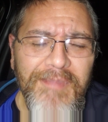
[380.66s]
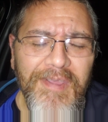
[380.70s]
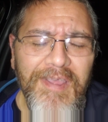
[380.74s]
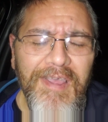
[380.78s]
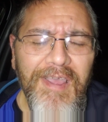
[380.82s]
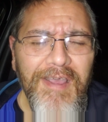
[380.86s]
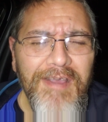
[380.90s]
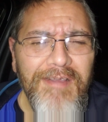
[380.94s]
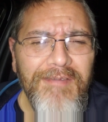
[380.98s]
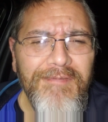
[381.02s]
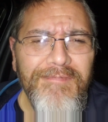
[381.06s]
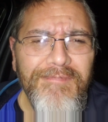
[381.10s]

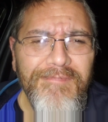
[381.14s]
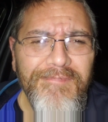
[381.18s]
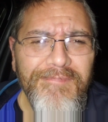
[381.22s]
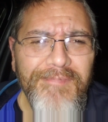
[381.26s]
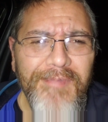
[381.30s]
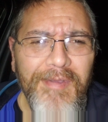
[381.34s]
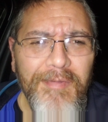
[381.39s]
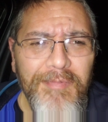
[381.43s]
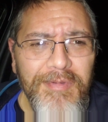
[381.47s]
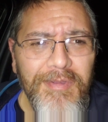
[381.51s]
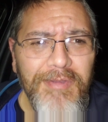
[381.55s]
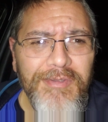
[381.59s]
Yeah,
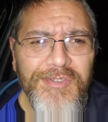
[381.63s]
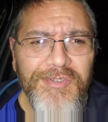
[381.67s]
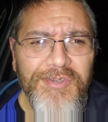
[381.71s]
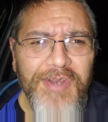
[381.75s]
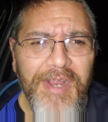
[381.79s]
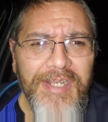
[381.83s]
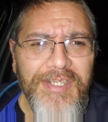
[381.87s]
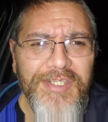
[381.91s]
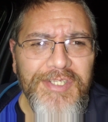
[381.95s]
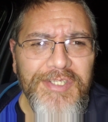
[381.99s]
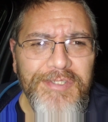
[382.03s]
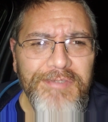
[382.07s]
I'm going to go
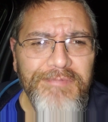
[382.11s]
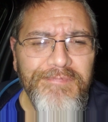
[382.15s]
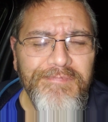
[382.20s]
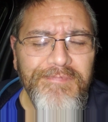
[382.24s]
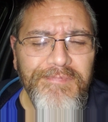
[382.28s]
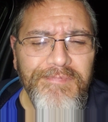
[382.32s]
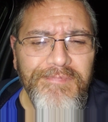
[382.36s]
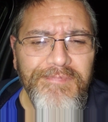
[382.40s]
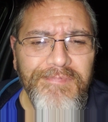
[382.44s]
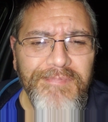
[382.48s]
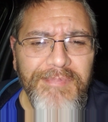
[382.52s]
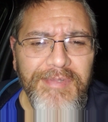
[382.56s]
stretch.
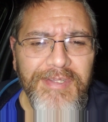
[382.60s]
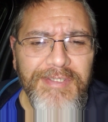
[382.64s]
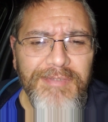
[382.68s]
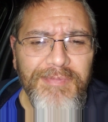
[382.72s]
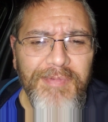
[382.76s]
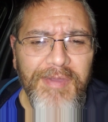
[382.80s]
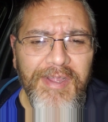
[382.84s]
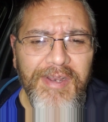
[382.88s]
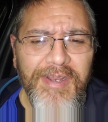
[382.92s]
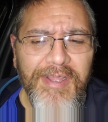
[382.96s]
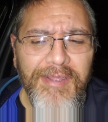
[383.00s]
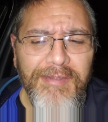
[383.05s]
That's
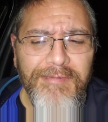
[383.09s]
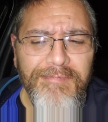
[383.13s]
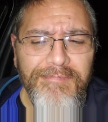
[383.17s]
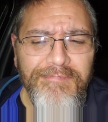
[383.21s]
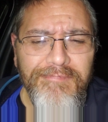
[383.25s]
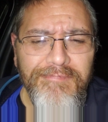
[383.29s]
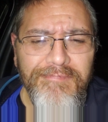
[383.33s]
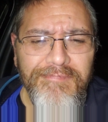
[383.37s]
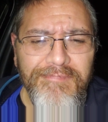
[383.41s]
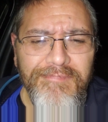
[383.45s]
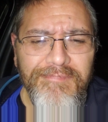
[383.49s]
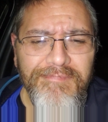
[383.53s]
about it.
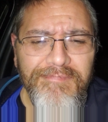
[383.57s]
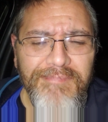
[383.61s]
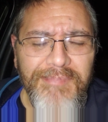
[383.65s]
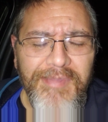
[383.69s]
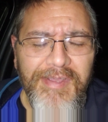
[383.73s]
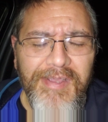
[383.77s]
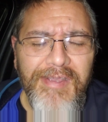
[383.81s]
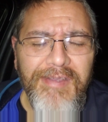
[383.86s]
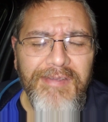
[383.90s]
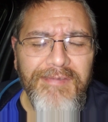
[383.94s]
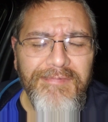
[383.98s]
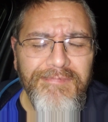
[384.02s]

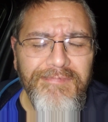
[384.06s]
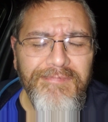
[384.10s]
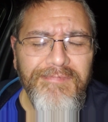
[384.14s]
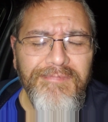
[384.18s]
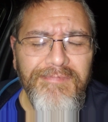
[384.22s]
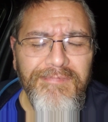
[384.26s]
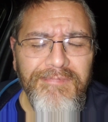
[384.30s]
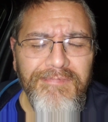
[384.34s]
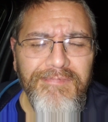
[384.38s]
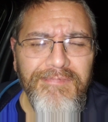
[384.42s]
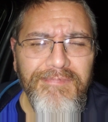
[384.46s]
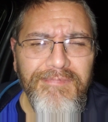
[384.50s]
Yeah.
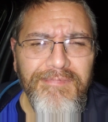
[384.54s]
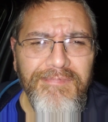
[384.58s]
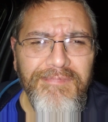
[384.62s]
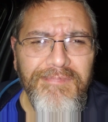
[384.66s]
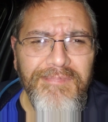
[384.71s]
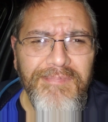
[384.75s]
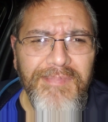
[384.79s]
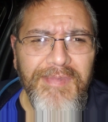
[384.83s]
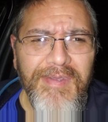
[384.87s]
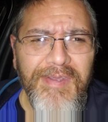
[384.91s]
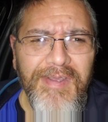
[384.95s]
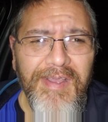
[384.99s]

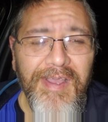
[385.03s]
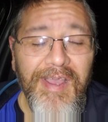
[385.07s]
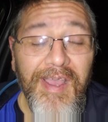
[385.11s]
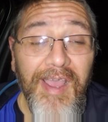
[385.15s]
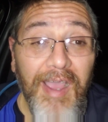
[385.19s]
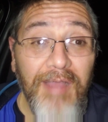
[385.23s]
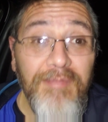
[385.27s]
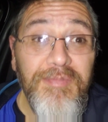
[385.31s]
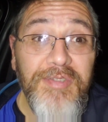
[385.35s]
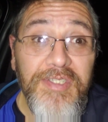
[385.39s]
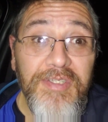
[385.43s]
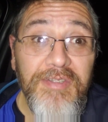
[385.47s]

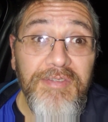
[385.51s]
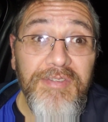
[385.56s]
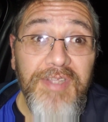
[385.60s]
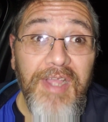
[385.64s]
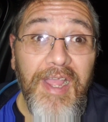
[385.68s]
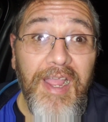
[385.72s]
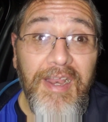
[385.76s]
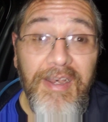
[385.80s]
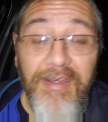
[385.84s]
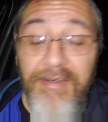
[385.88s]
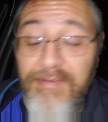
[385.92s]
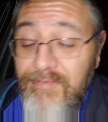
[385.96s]
I'm still
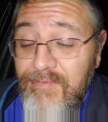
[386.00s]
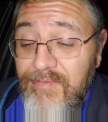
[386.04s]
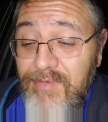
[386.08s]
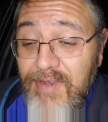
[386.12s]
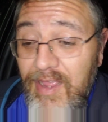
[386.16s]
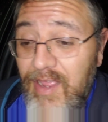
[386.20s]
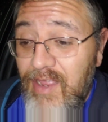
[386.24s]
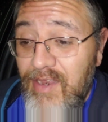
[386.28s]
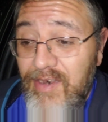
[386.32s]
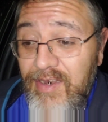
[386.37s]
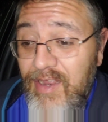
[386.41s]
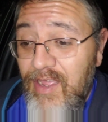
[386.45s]
tired
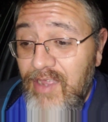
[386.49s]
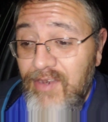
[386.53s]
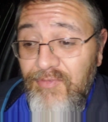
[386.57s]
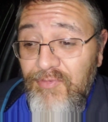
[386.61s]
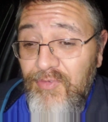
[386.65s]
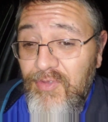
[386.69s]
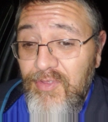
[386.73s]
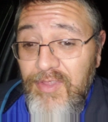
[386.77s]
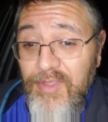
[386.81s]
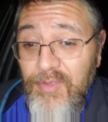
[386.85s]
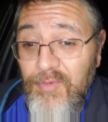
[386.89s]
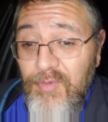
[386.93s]
and not
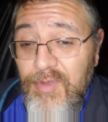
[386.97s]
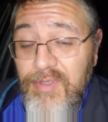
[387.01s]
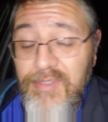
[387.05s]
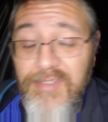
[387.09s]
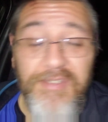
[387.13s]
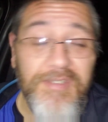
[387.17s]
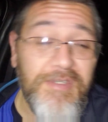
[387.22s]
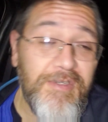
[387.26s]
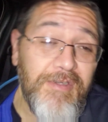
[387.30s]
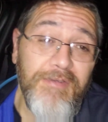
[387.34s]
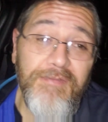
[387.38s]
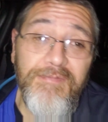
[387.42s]
feeling well,
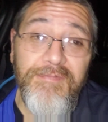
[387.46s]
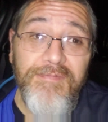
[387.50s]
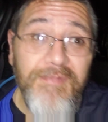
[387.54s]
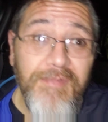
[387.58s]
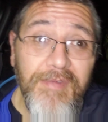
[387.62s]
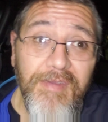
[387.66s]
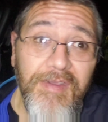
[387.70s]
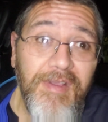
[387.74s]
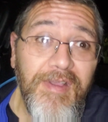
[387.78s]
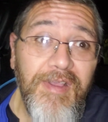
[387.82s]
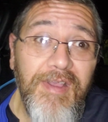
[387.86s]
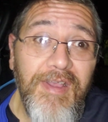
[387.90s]
so
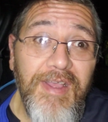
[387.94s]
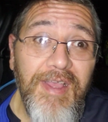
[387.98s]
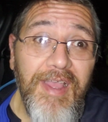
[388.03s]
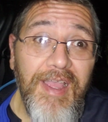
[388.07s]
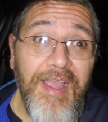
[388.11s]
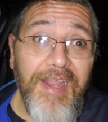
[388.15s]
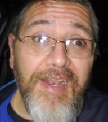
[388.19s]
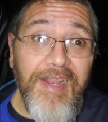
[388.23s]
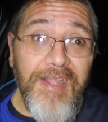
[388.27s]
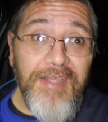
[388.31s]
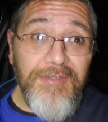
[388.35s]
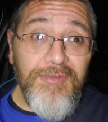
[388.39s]

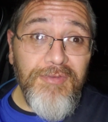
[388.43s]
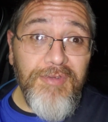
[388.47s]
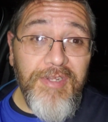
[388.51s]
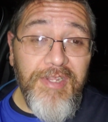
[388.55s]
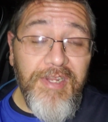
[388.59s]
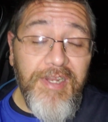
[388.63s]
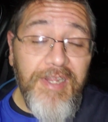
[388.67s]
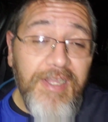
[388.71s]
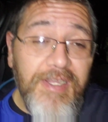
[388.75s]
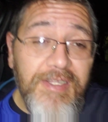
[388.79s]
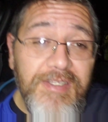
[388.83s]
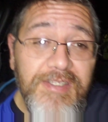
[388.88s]
it is what
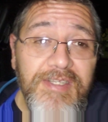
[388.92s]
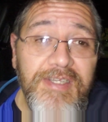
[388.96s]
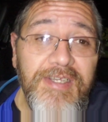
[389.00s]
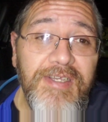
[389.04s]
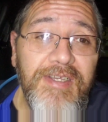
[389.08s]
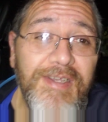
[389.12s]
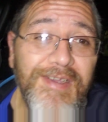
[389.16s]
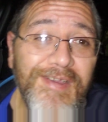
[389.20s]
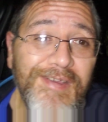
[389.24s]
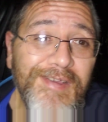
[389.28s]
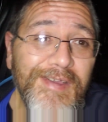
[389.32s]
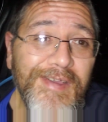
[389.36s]
it is.
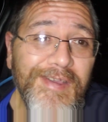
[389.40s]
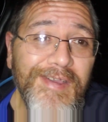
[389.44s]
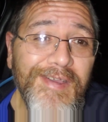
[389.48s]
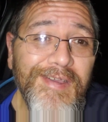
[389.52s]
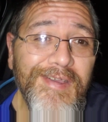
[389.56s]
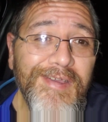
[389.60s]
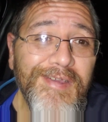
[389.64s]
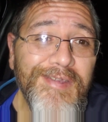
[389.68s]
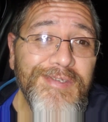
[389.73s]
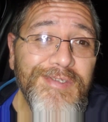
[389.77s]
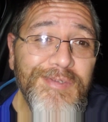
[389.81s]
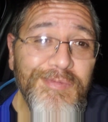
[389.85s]

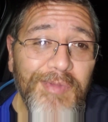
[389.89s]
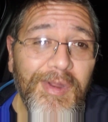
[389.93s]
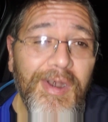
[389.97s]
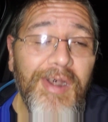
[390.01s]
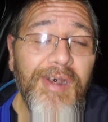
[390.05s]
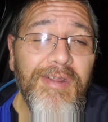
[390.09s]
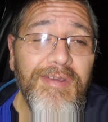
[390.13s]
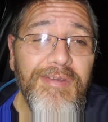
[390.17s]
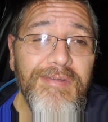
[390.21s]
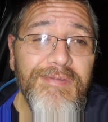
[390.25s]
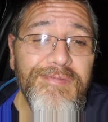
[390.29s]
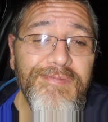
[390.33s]

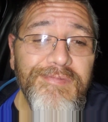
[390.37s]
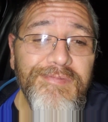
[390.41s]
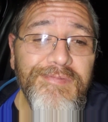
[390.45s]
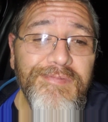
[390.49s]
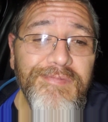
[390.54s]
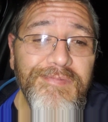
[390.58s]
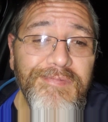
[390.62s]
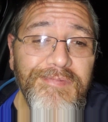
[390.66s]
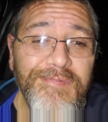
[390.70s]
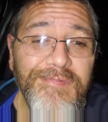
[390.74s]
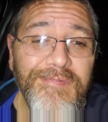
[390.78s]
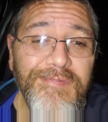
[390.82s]
Tomorrow,
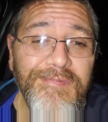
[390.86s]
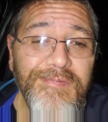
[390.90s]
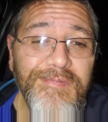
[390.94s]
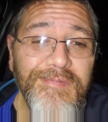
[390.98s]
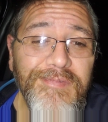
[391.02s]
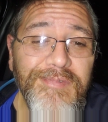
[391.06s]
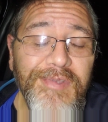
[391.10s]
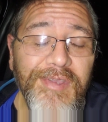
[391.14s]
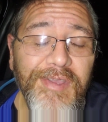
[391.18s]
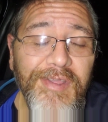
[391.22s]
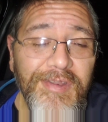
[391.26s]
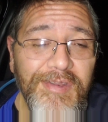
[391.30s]

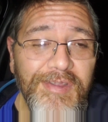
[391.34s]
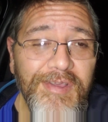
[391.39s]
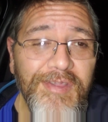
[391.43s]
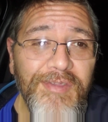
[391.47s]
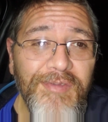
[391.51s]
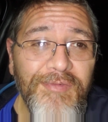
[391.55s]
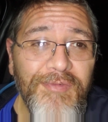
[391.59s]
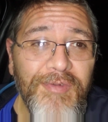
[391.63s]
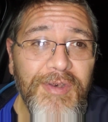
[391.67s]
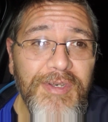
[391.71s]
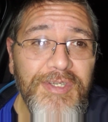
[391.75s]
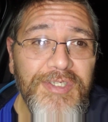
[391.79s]

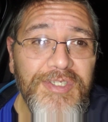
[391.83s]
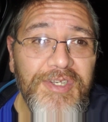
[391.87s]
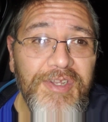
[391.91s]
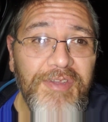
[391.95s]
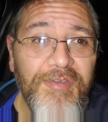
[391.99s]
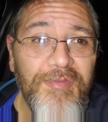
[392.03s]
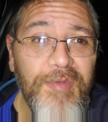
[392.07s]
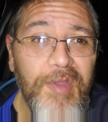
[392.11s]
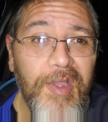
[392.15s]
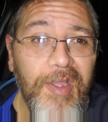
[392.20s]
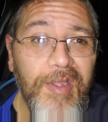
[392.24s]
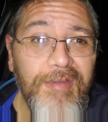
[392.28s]
another version
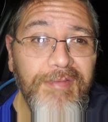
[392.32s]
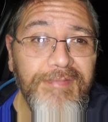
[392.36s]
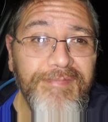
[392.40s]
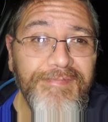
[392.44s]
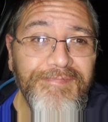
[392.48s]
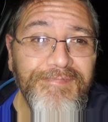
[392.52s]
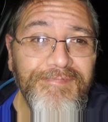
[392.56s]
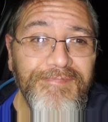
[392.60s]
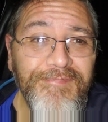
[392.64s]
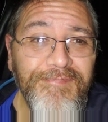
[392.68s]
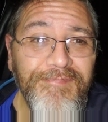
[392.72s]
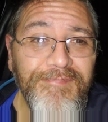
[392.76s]
of me.
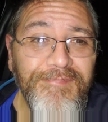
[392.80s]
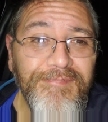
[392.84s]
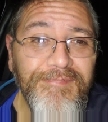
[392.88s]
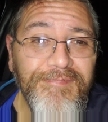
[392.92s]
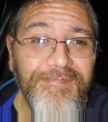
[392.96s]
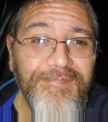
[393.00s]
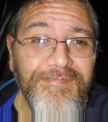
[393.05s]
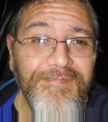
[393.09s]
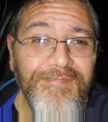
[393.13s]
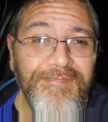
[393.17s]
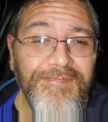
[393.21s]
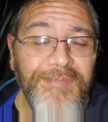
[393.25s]

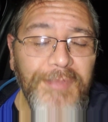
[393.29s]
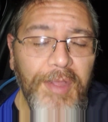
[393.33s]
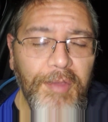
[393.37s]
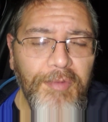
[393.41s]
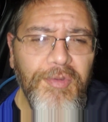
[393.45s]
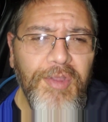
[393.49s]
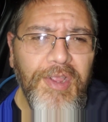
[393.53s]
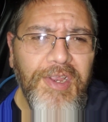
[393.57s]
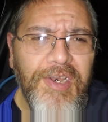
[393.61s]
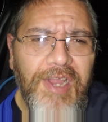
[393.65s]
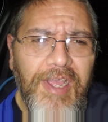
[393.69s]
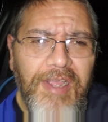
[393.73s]
Have
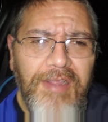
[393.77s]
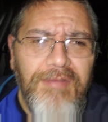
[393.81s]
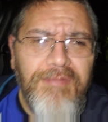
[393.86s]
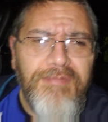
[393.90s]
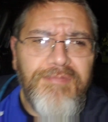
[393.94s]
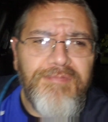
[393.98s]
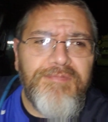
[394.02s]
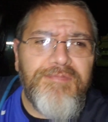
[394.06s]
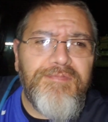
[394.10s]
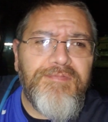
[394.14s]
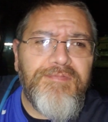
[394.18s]
a great night.